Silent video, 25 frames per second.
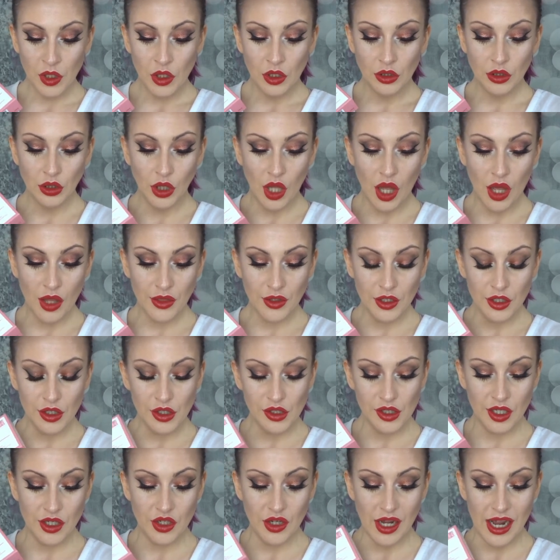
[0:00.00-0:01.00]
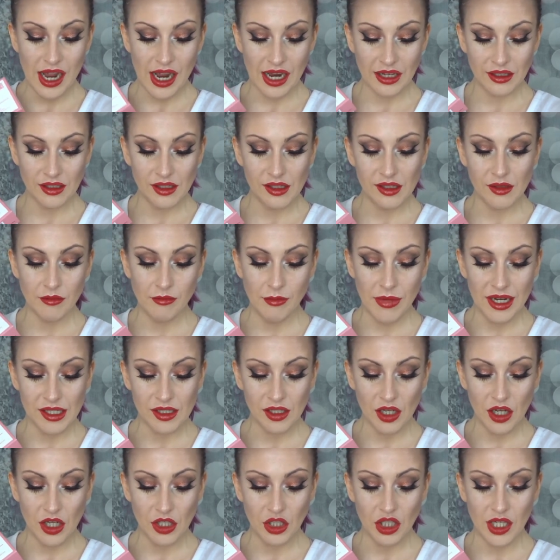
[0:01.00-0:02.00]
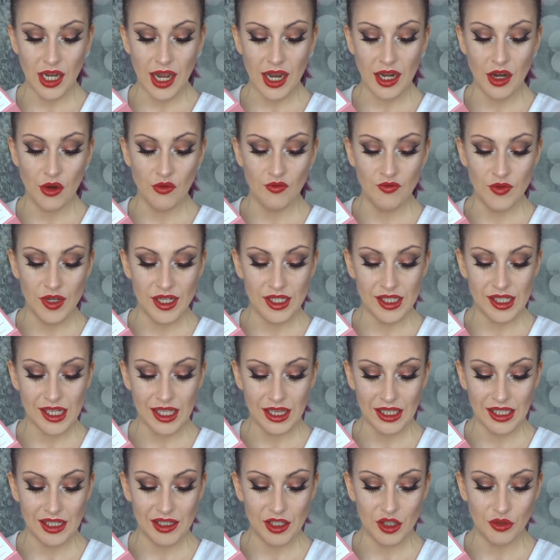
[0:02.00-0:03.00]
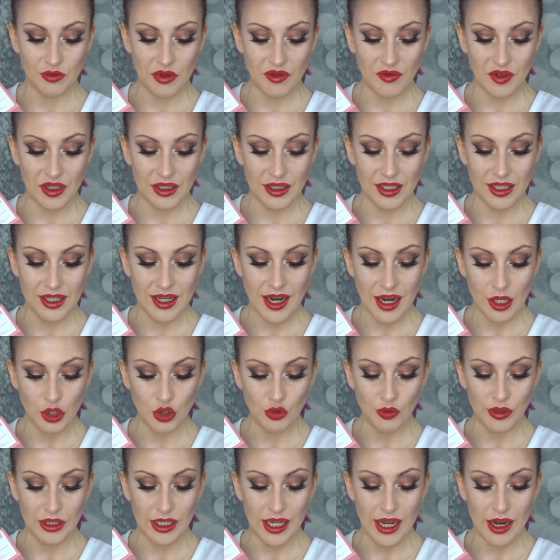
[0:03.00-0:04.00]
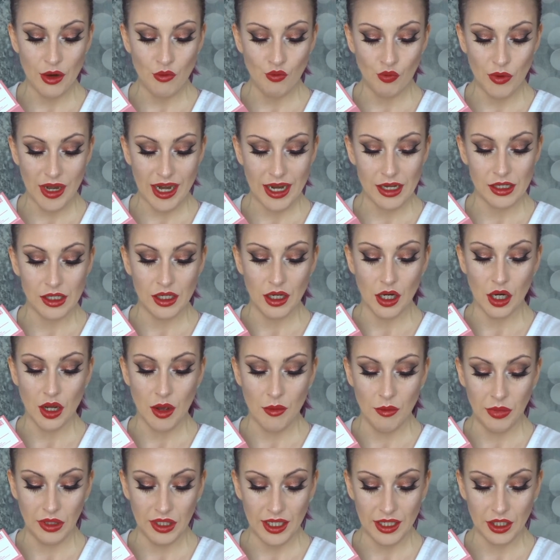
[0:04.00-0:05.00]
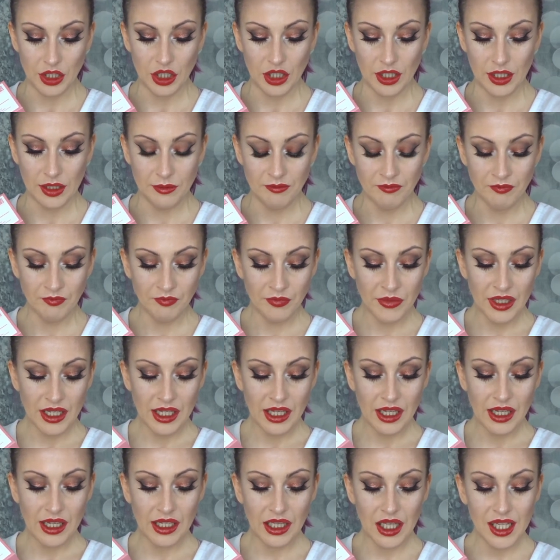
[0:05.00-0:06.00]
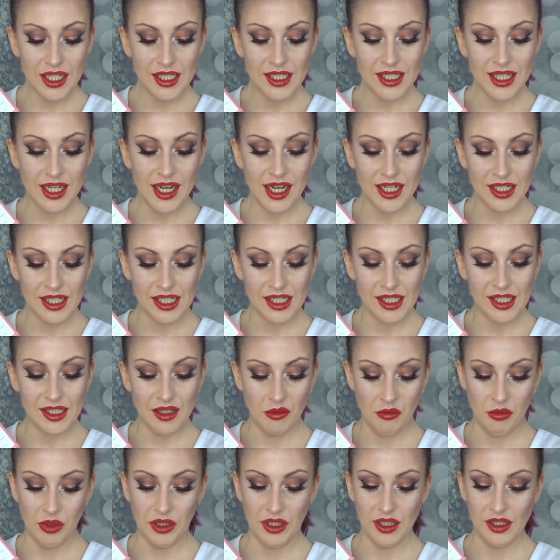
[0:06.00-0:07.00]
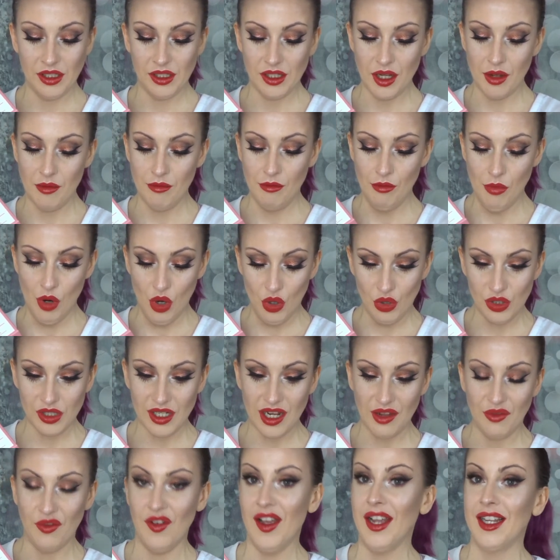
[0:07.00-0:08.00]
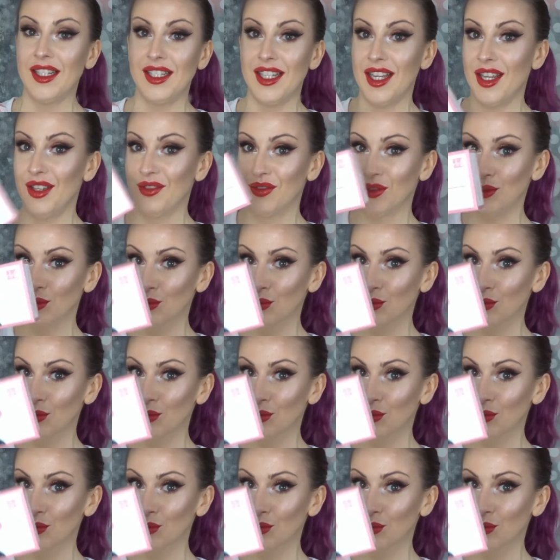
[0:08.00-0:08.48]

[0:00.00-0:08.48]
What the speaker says: Lather using your hands, massage in, and rinse clean to reveal a naturally radiant complexion. Cleansing at its simplest and most effective.